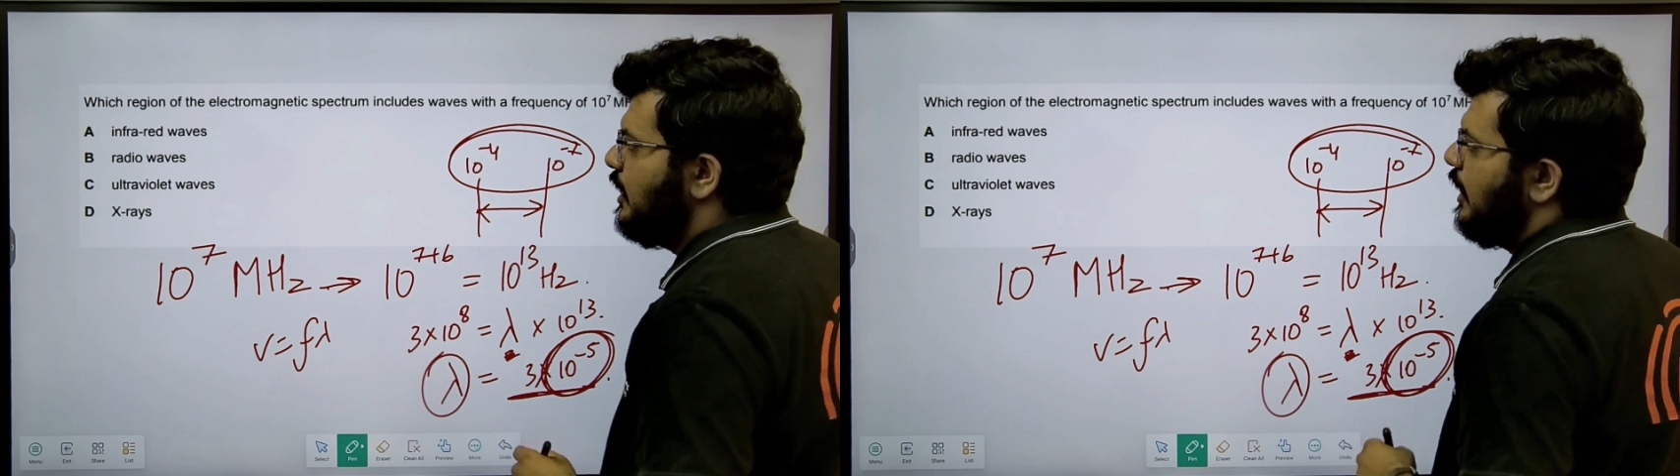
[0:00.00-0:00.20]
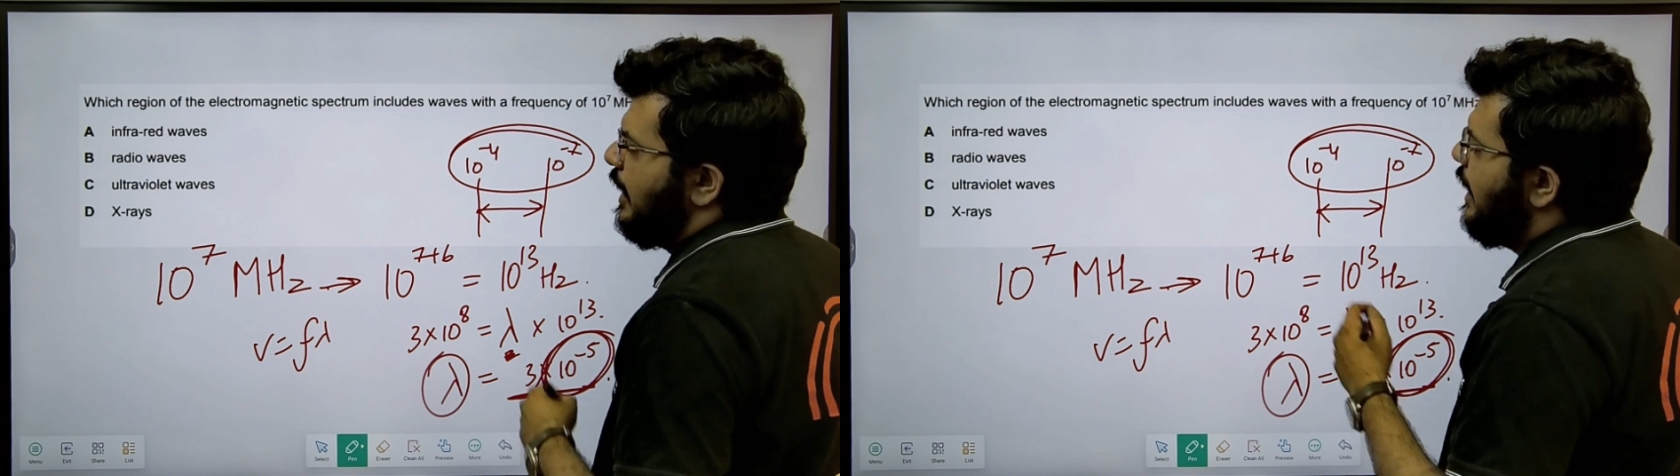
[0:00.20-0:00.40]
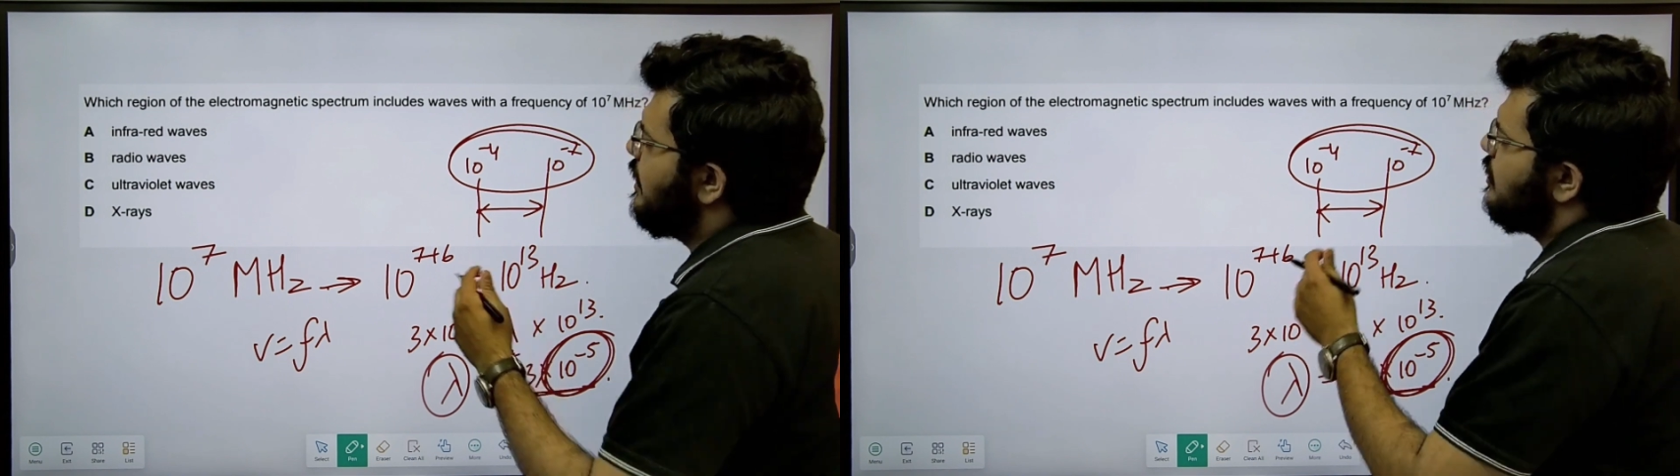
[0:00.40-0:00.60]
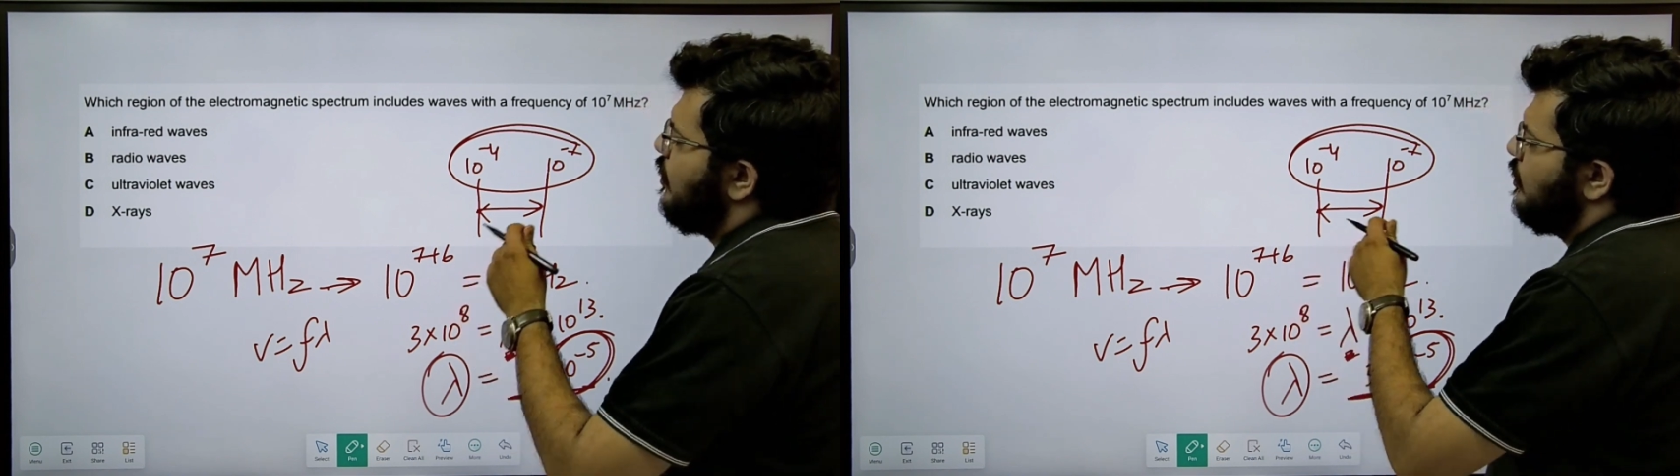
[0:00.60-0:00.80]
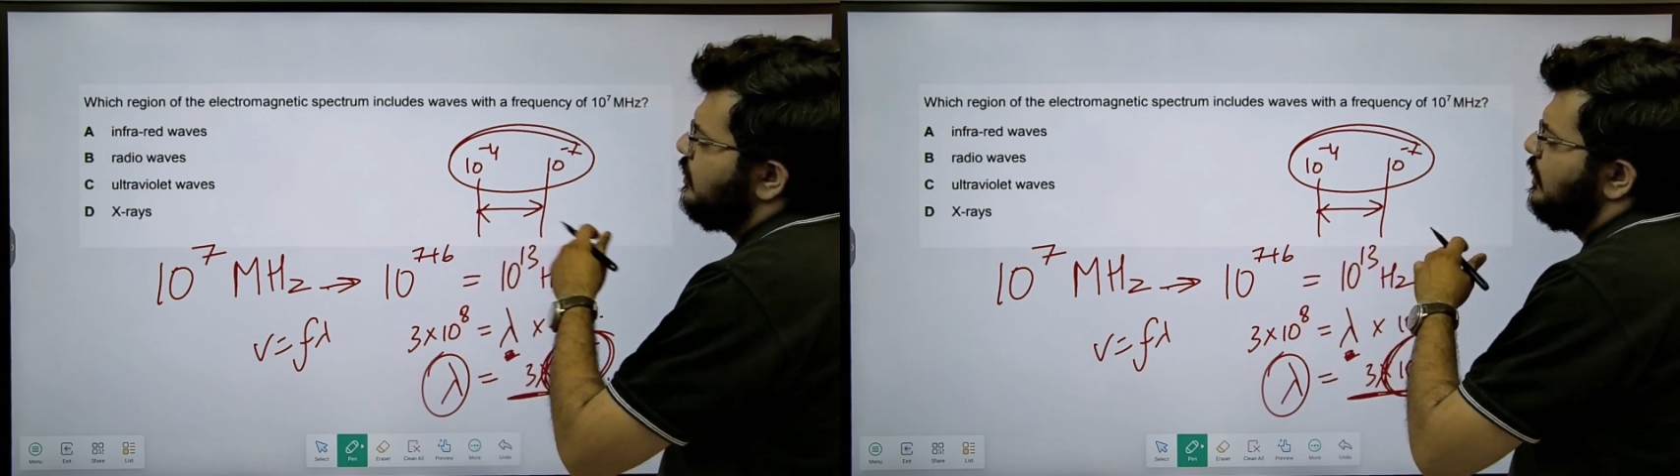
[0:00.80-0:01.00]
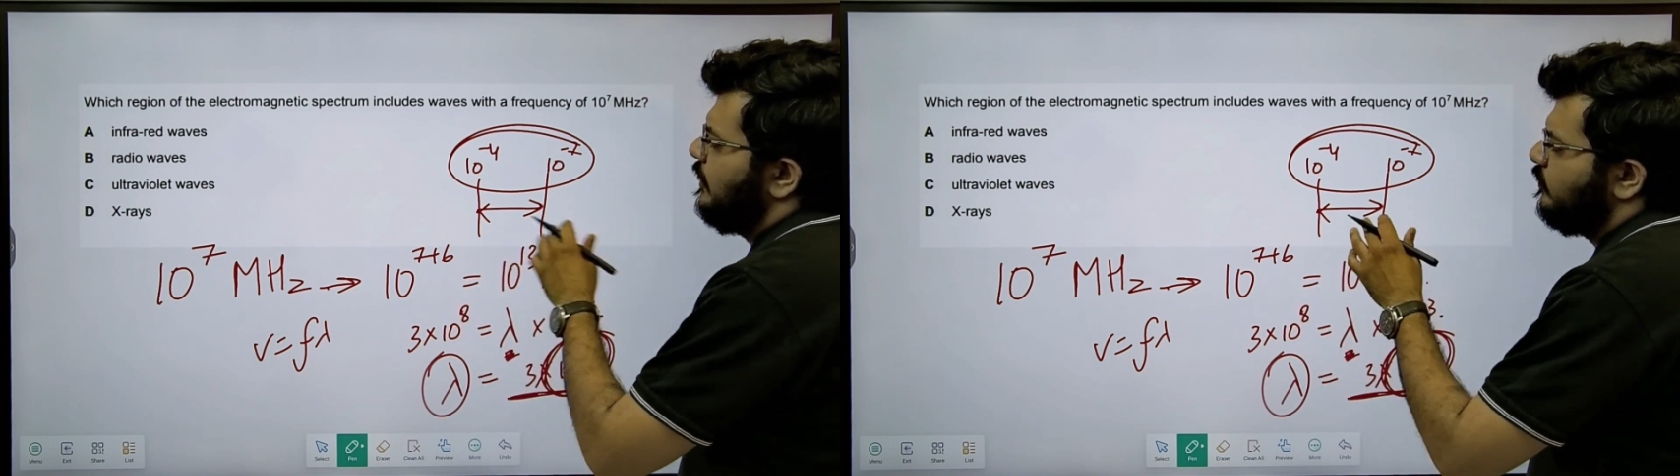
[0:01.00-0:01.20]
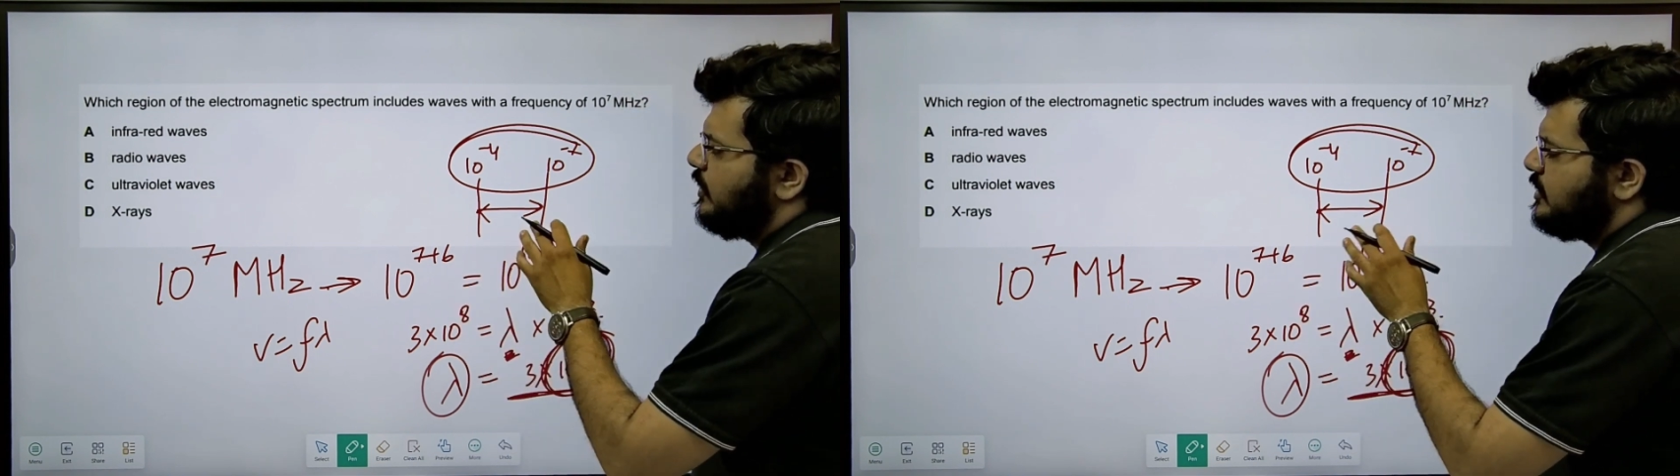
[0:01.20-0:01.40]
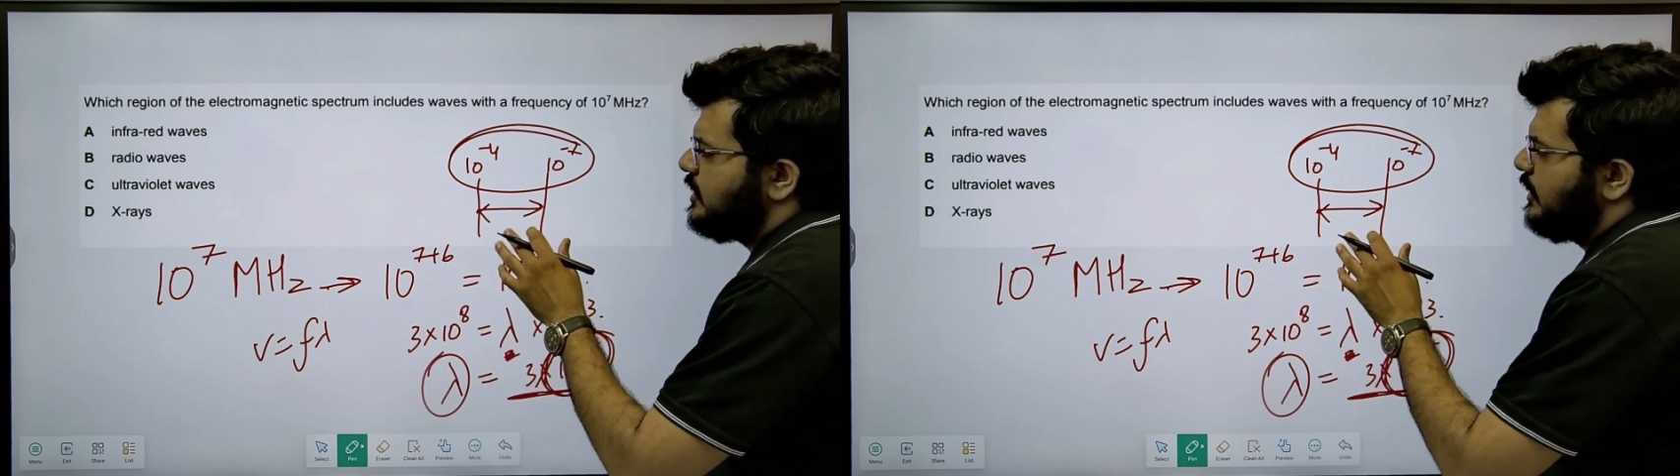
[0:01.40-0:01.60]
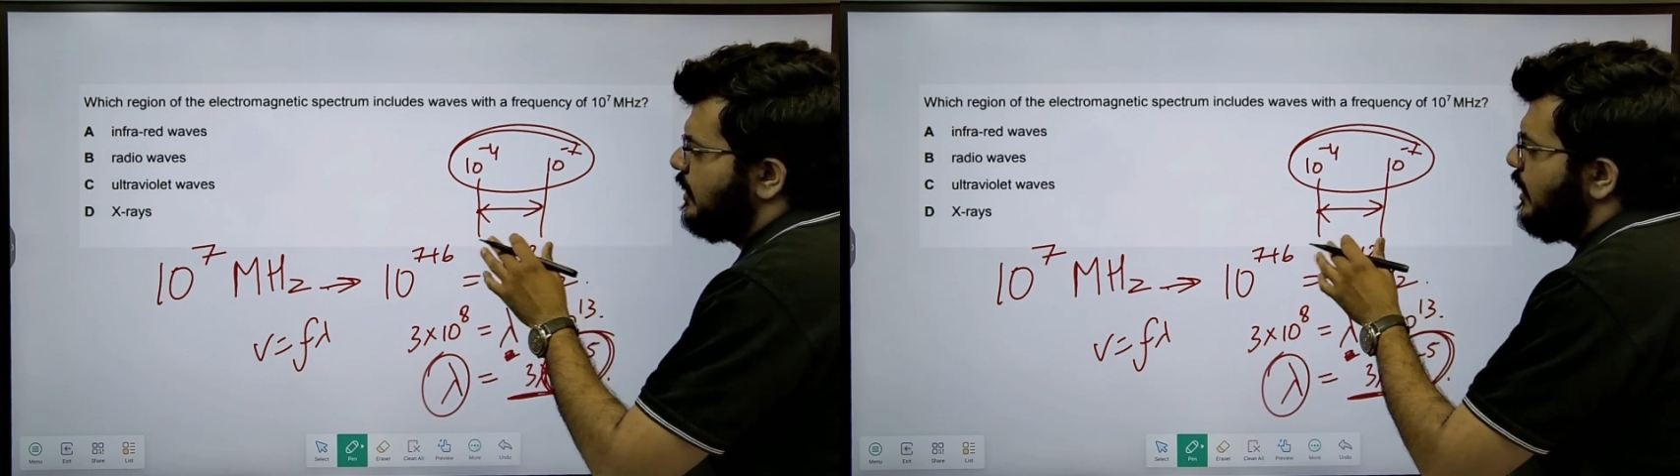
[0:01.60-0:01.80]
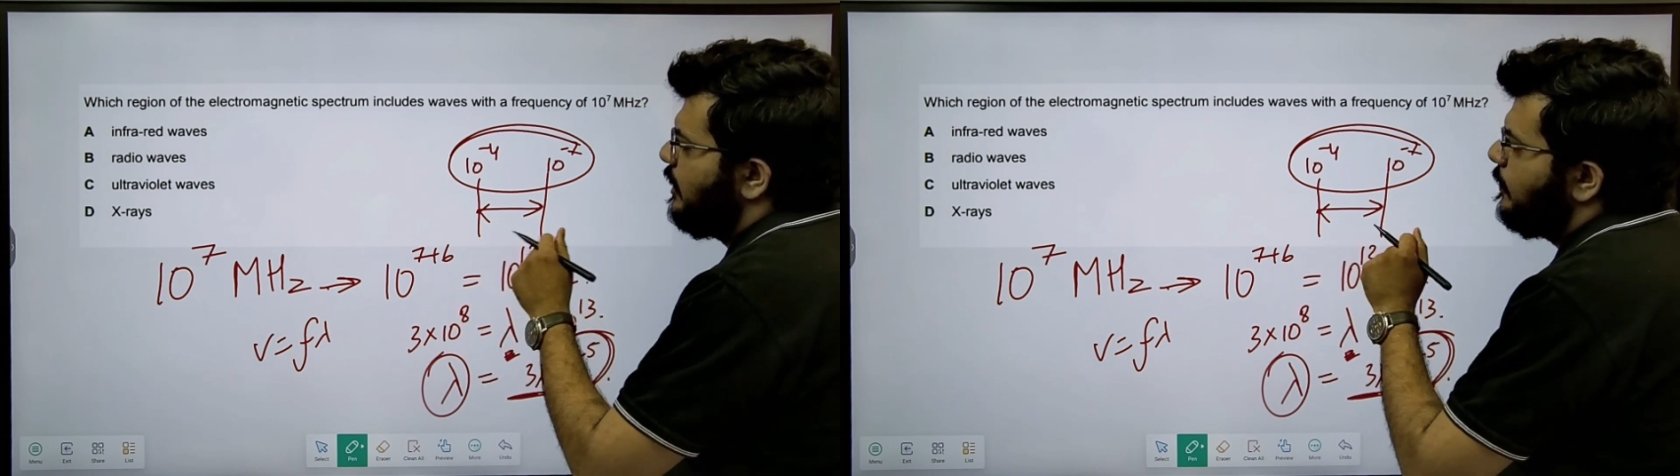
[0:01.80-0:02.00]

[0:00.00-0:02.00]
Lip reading: and on the left hand side, right?